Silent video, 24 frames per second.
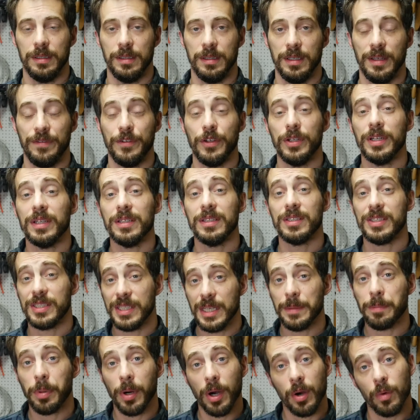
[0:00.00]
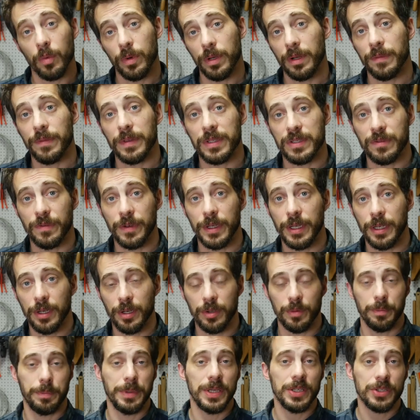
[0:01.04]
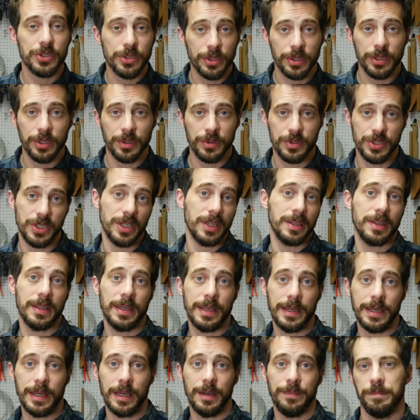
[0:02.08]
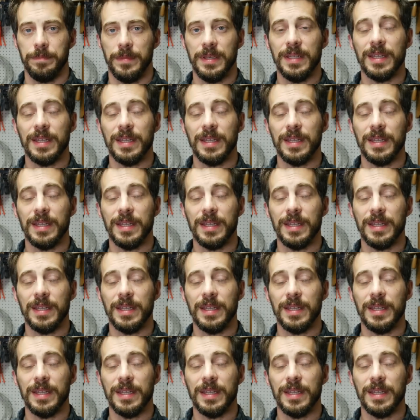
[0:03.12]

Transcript: If you didn't see part 1 of this video, be sure to go check that out.